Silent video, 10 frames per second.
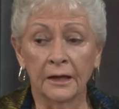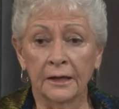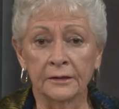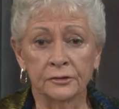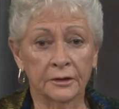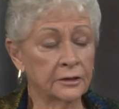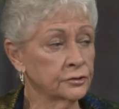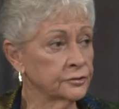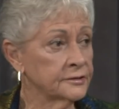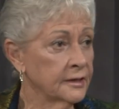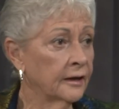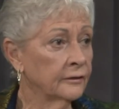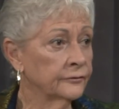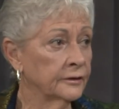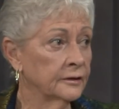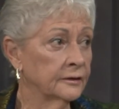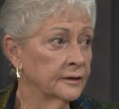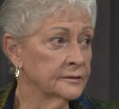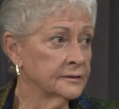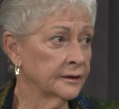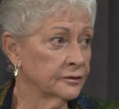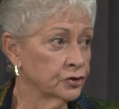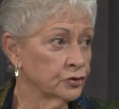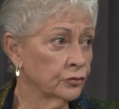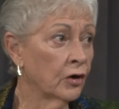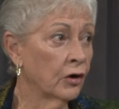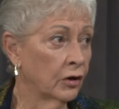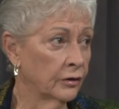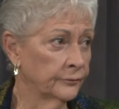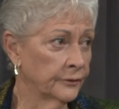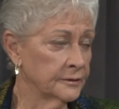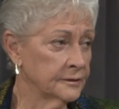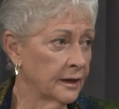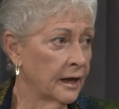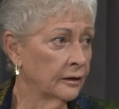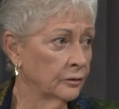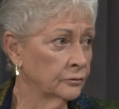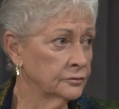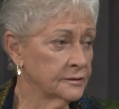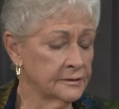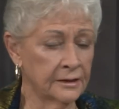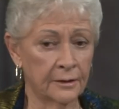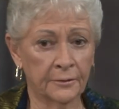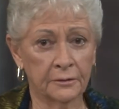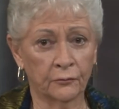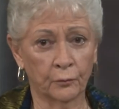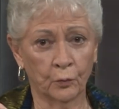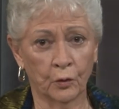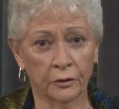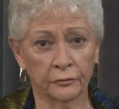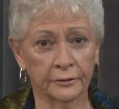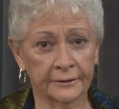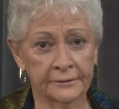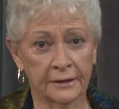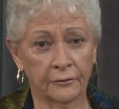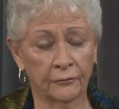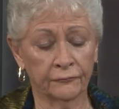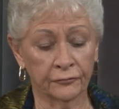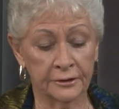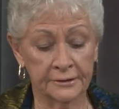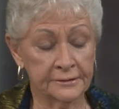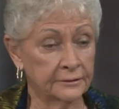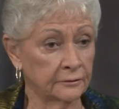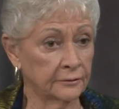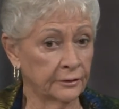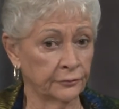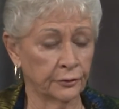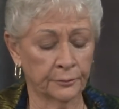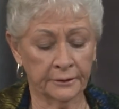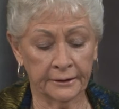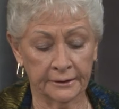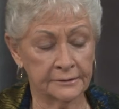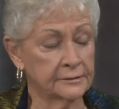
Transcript: If you cut your salvia, it's like a straw. It's a hollow stem, and the water will get down there, freeze, and it'll kill your plants.